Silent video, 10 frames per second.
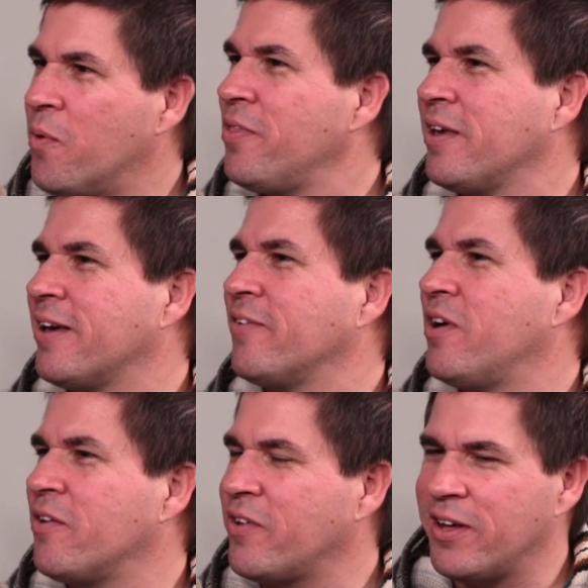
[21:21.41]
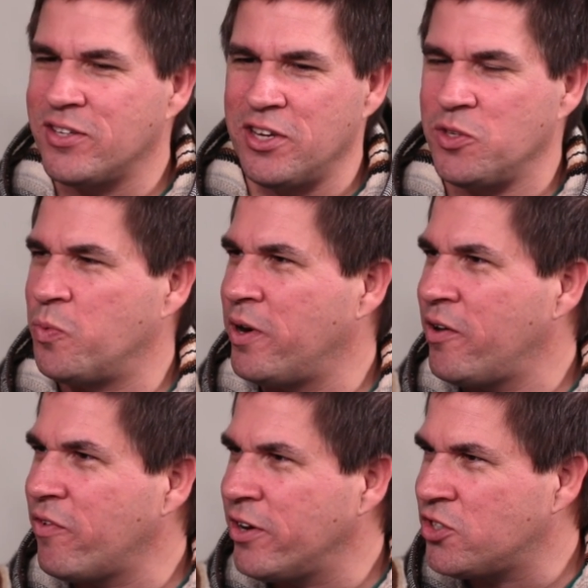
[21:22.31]
One thing I've got to say is
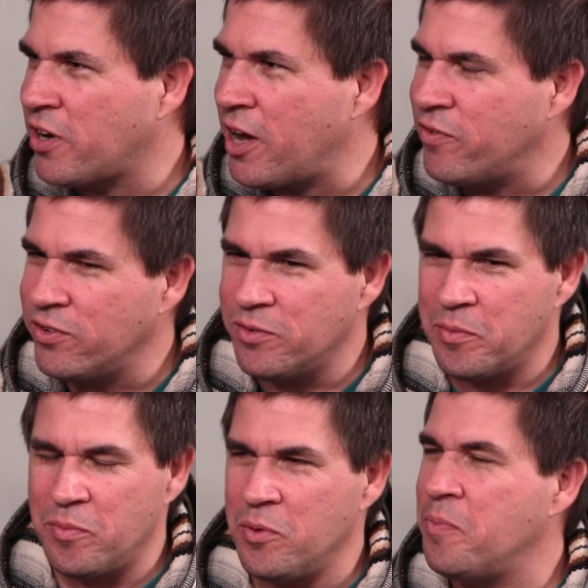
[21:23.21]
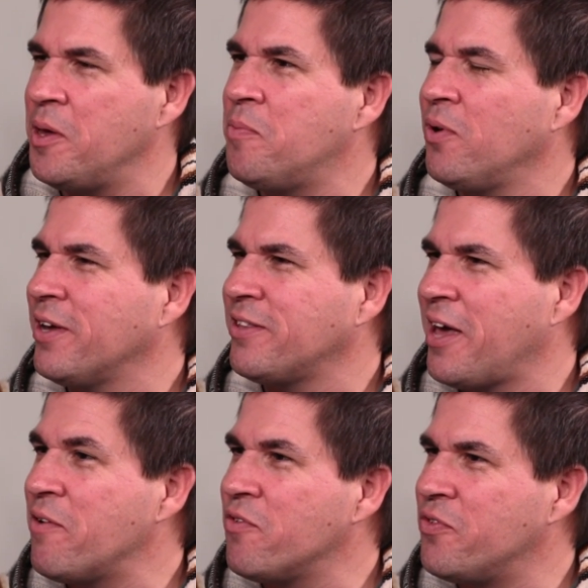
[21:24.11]
whenever I travel, you people like to
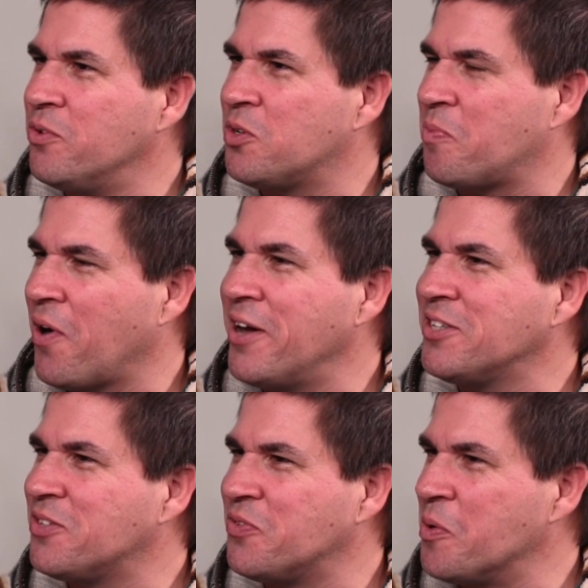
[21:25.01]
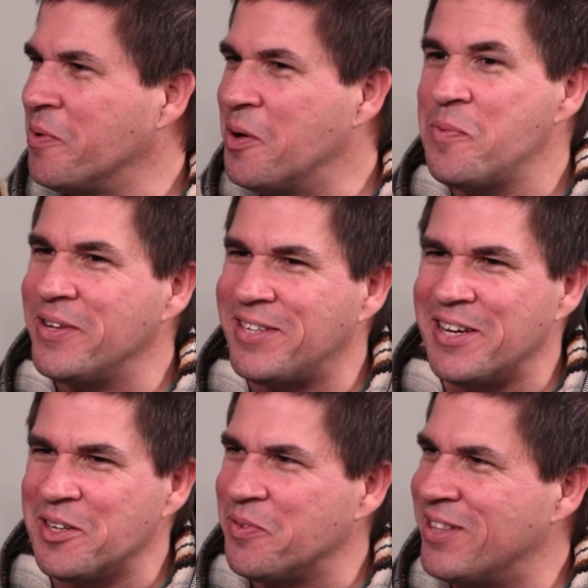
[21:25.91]
have a few surprises for me. Nobody
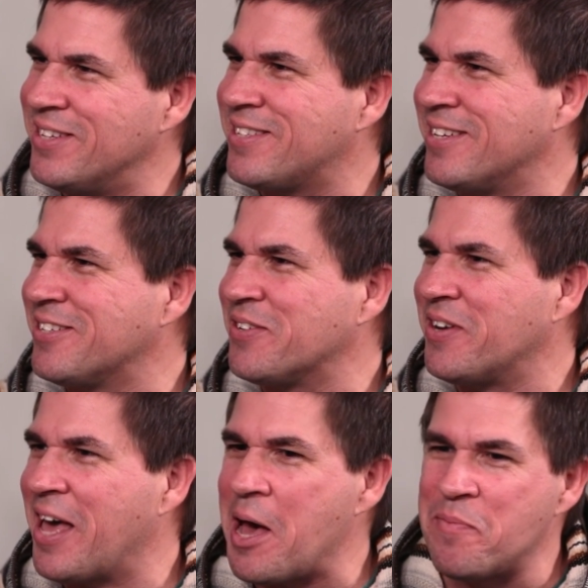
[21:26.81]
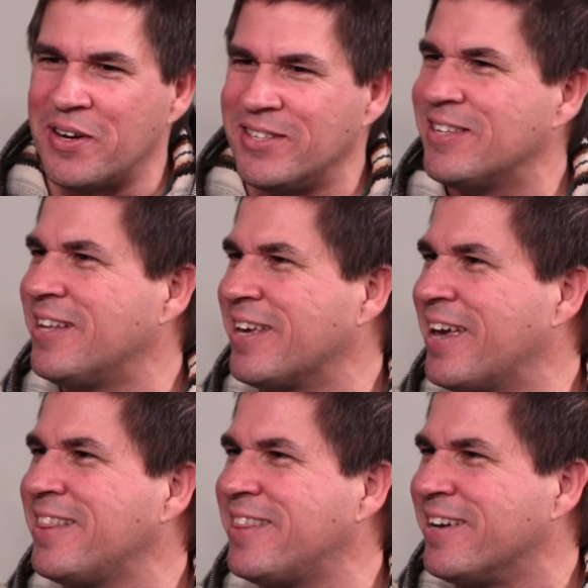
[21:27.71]
tells me these things are going to happen until I
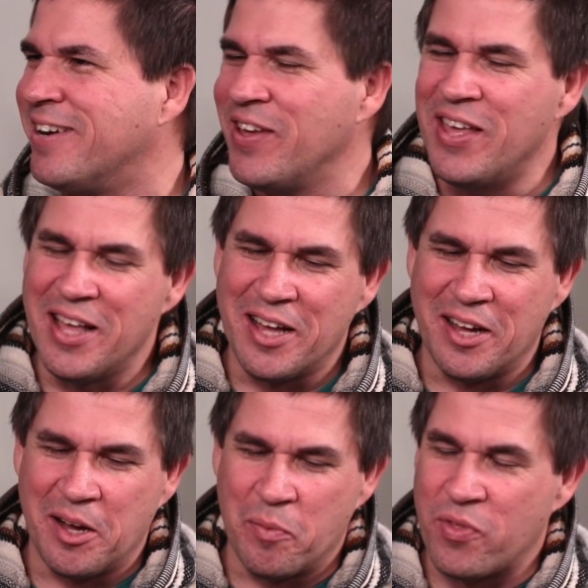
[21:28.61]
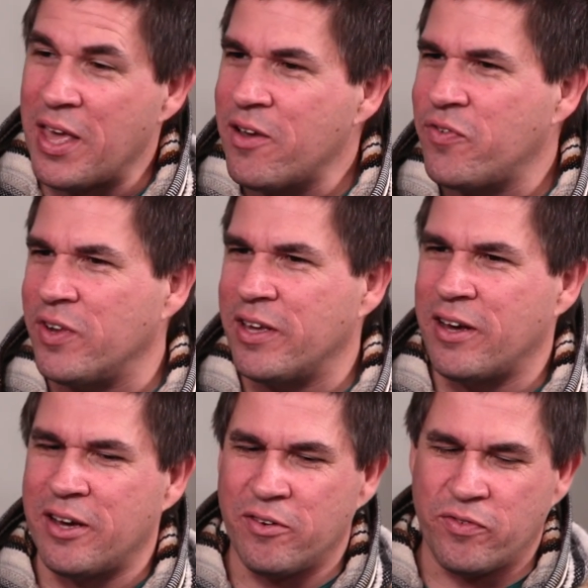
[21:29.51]
get there. Thankfully,
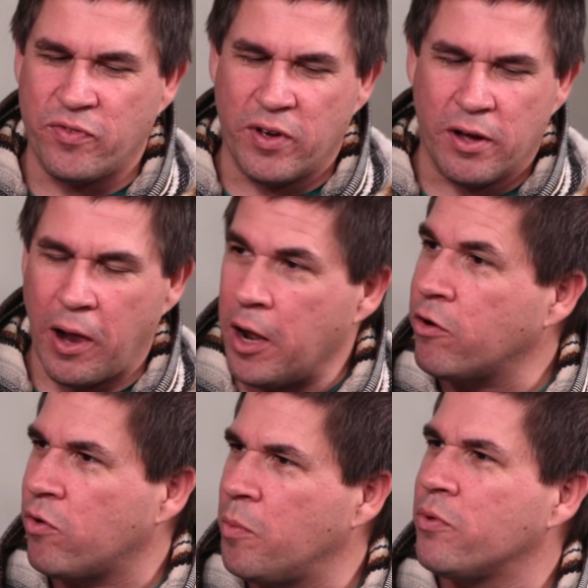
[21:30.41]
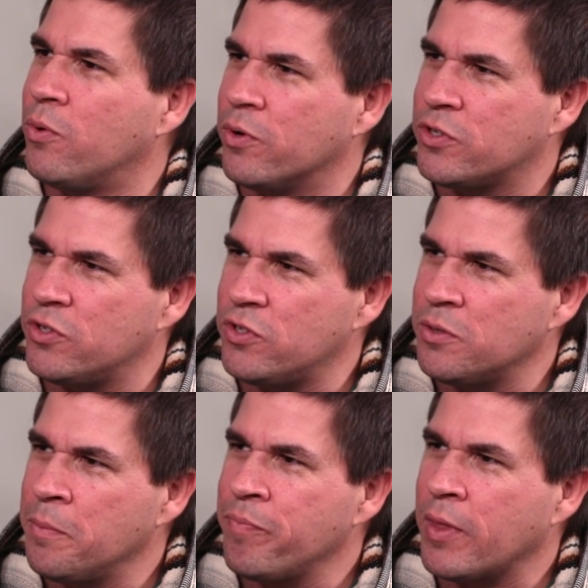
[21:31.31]
I grew up with
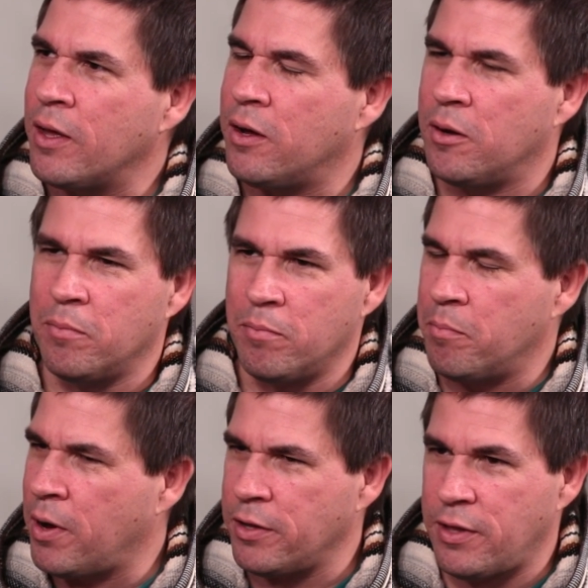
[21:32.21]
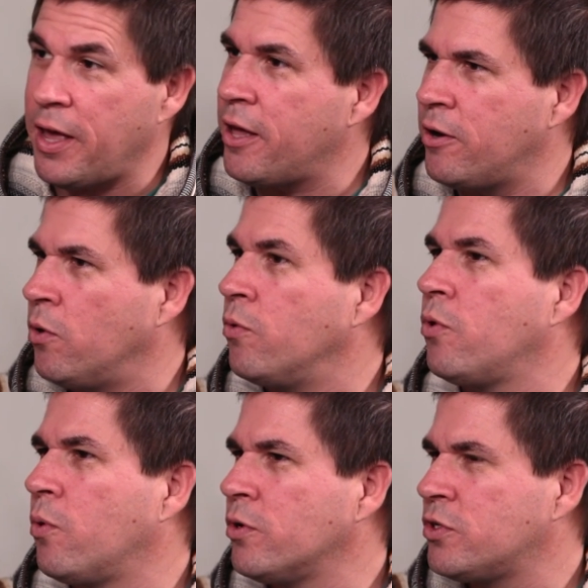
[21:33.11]
horses. My dad owned
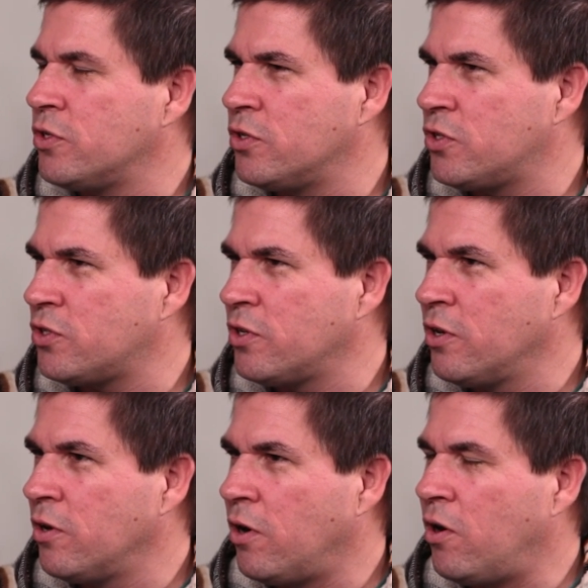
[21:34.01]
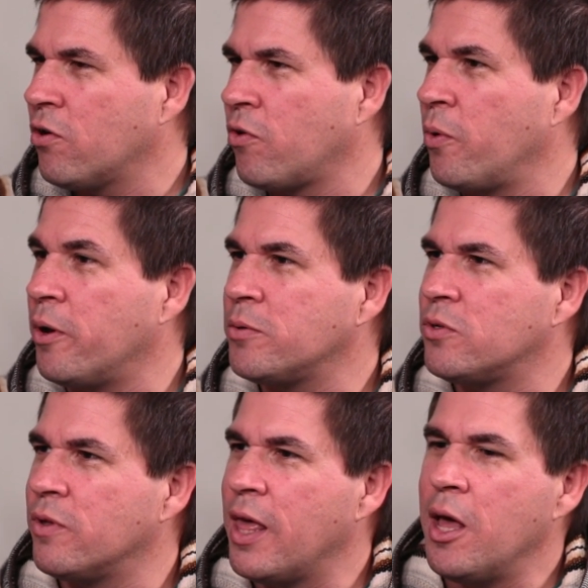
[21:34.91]
horses all growing up.
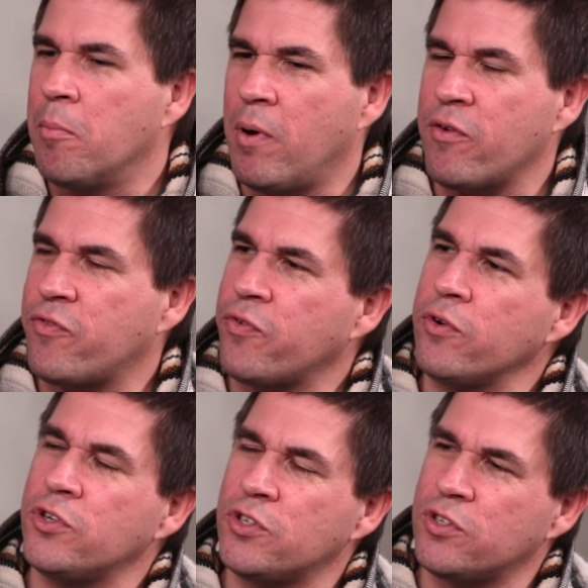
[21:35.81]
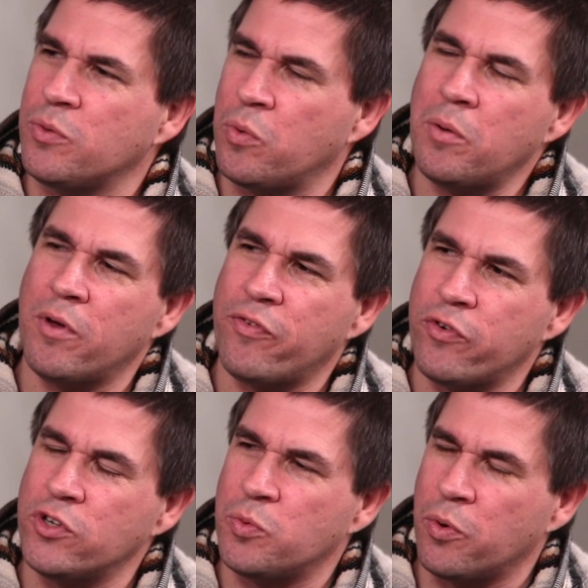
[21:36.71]
So one of my
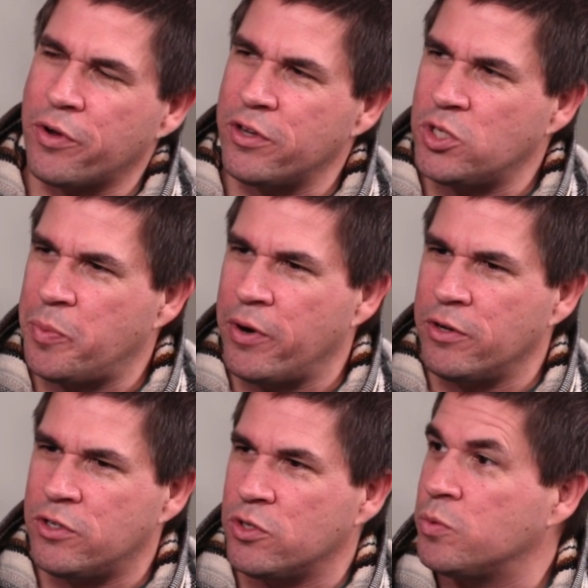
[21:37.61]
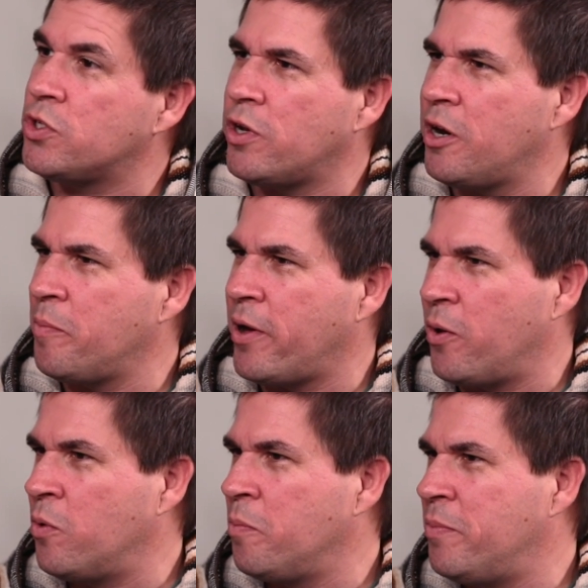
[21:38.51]
first work experiences was starting my
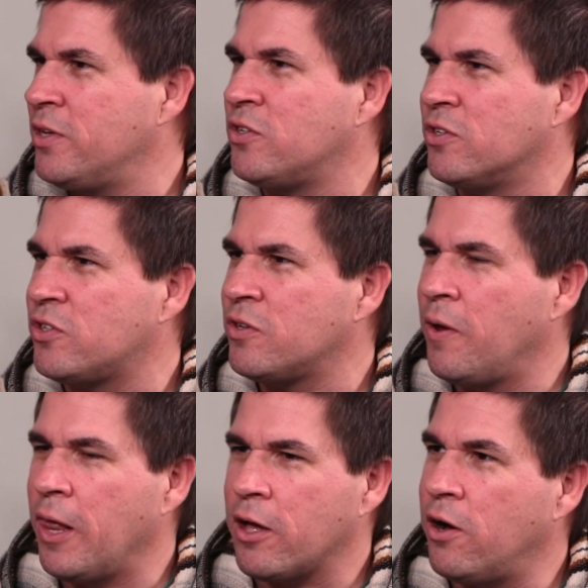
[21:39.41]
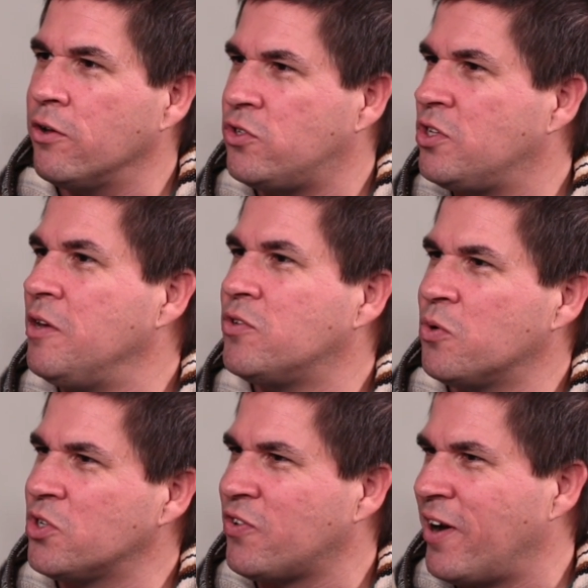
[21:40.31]
own business called Steve's Horse